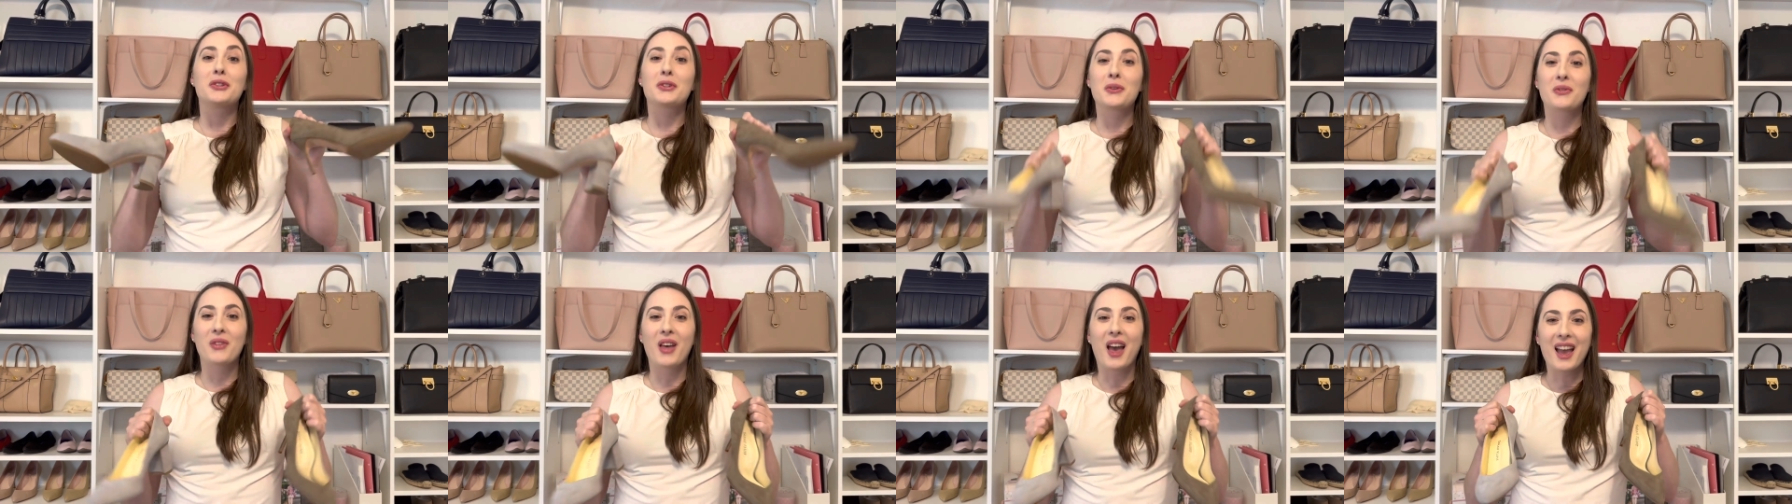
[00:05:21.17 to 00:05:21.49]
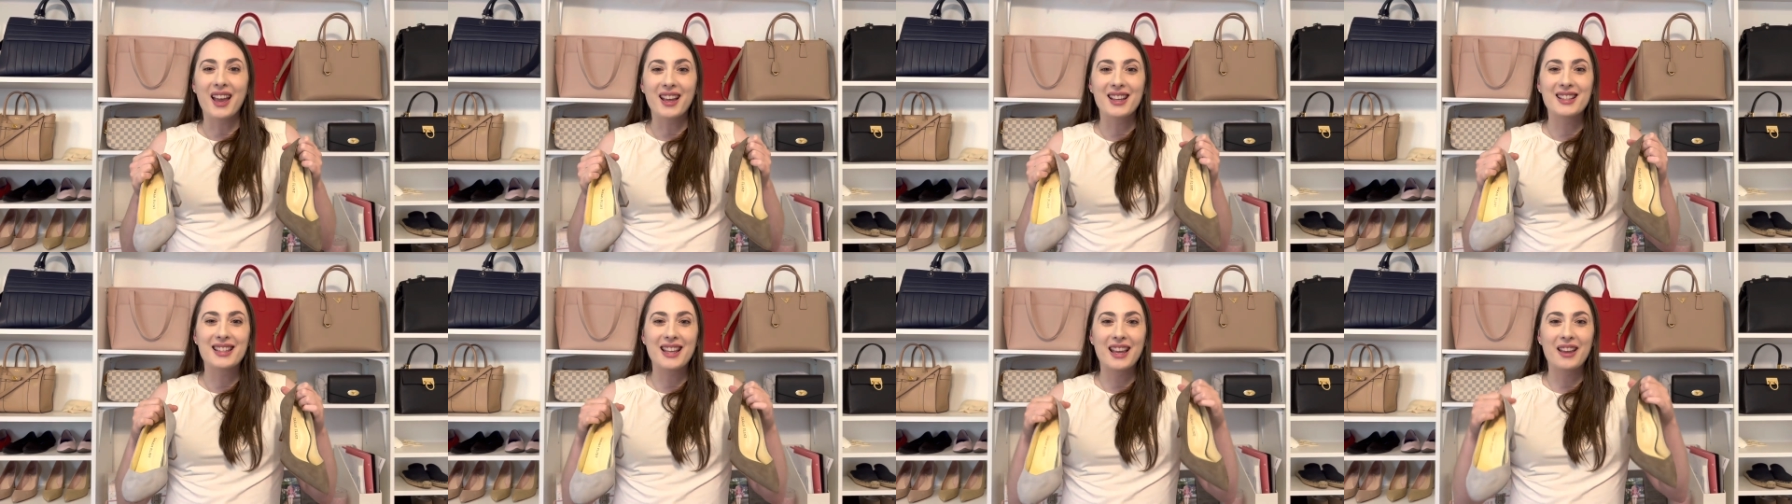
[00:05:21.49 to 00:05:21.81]
So
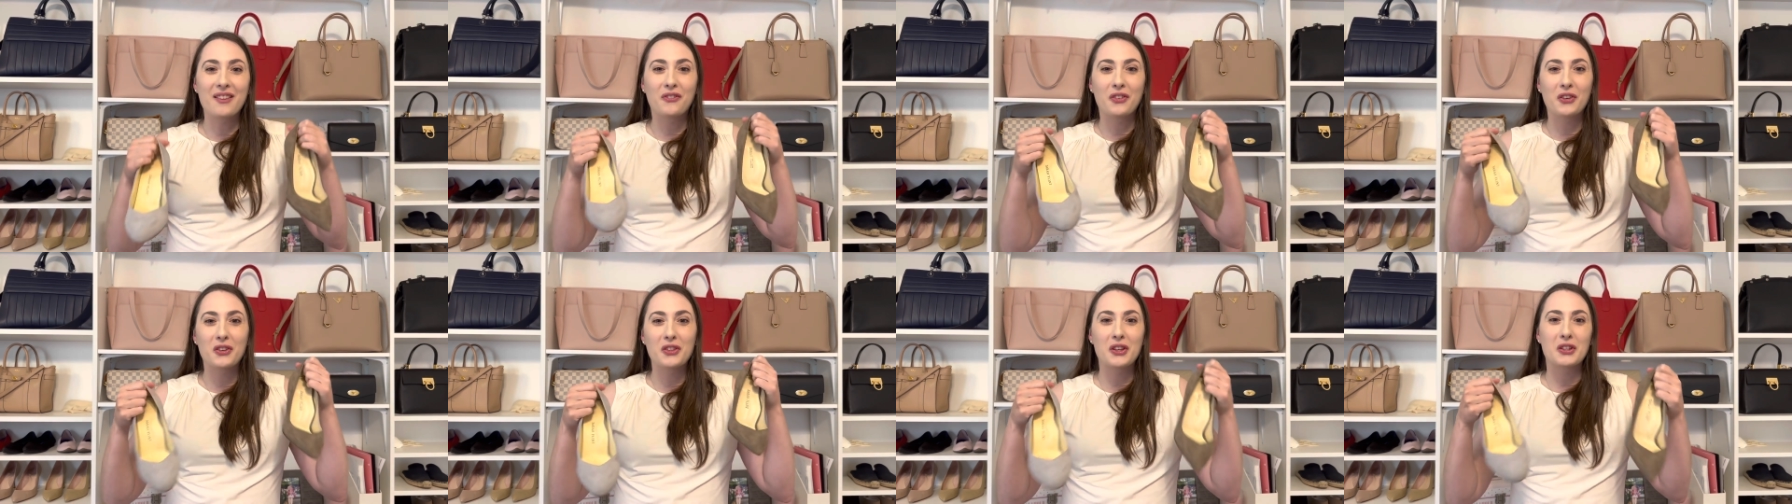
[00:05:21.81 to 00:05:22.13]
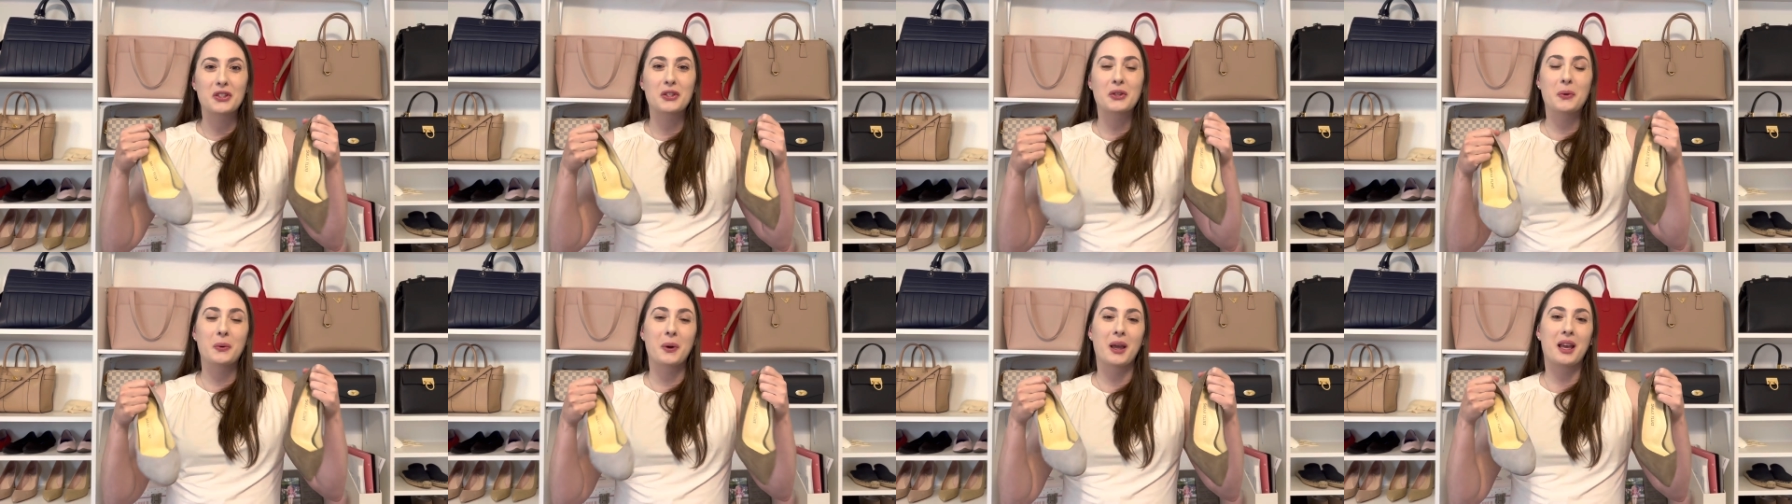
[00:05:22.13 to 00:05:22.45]
that is it for
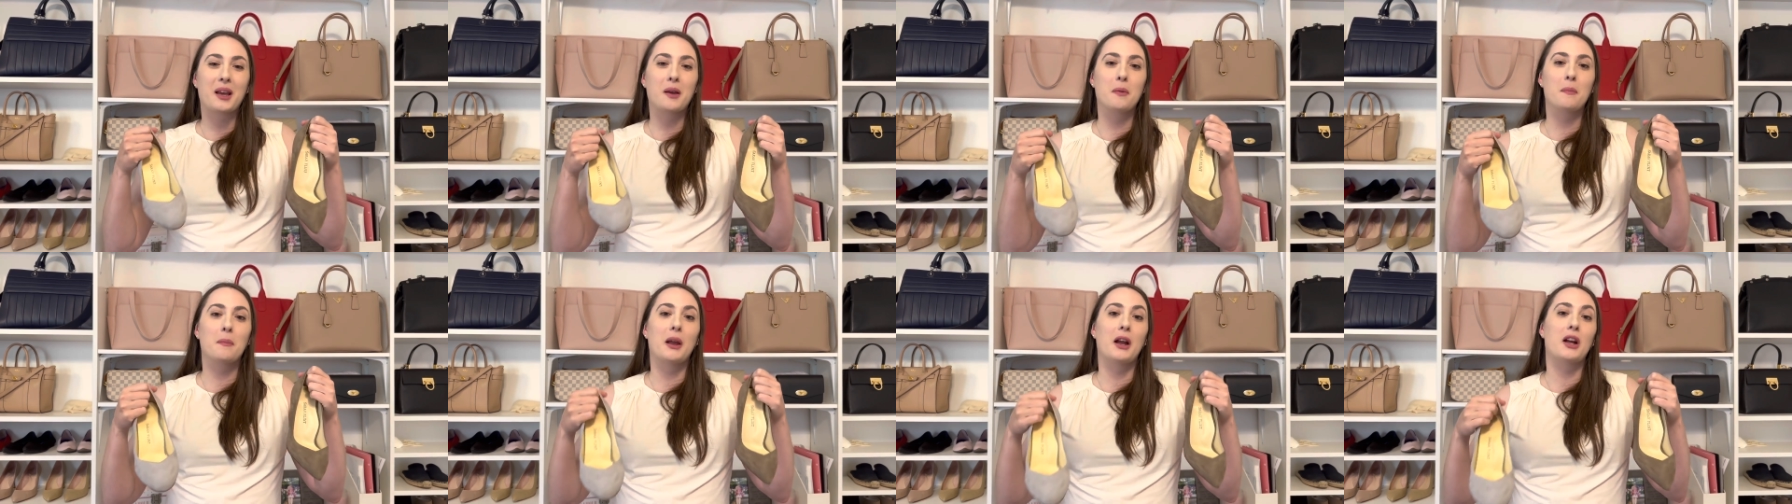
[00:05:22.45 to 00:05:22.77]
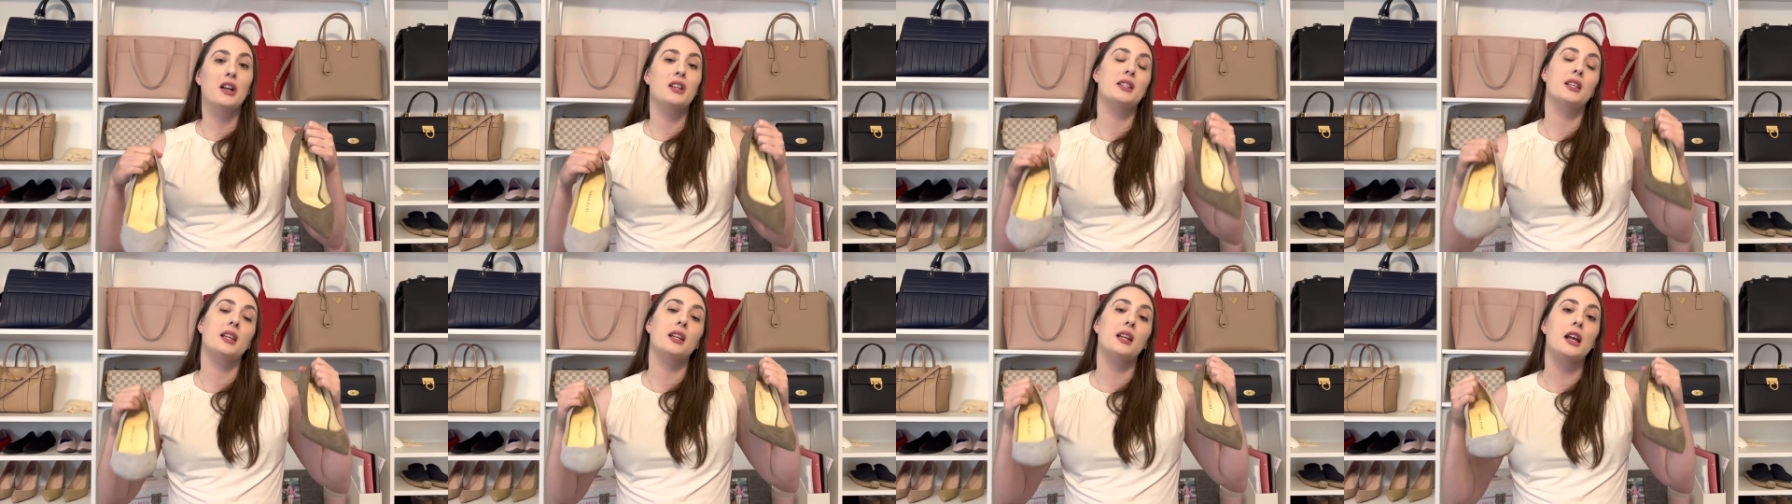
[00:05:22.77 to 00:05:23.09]
this quick
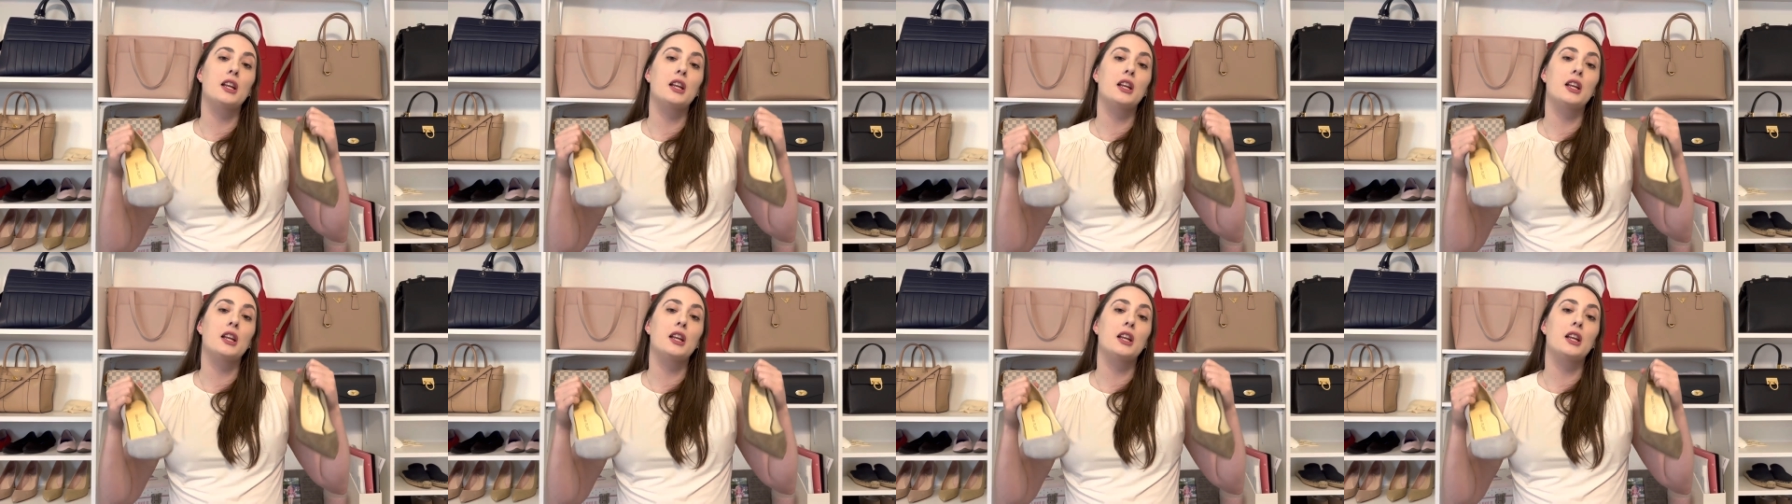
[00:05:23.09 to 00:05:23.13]
comparison.